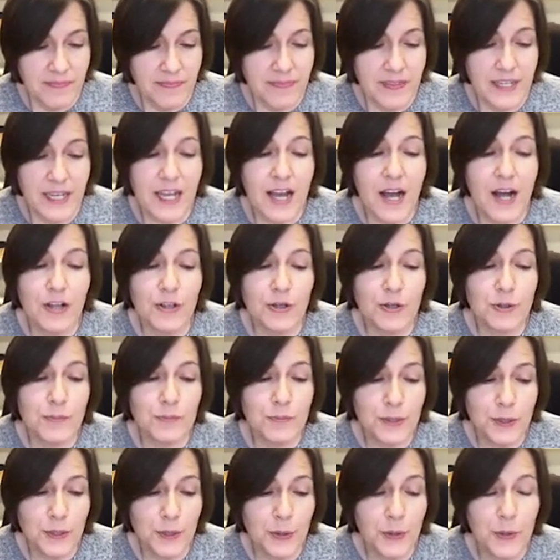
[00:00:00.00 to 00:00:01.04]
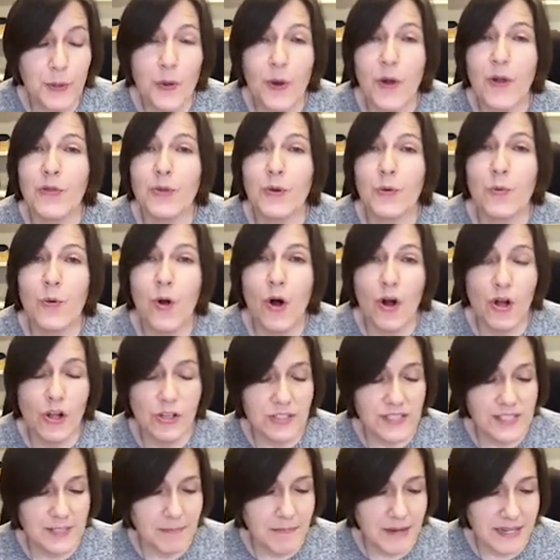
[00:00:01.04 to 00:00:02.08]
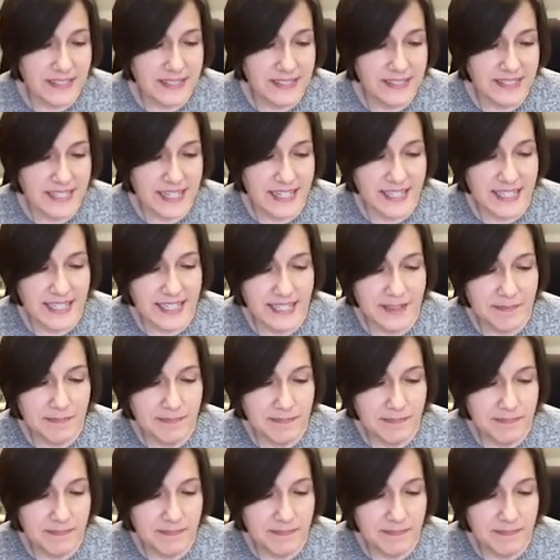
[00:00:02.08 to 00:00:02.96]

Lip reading: The color blue on the walls in my study.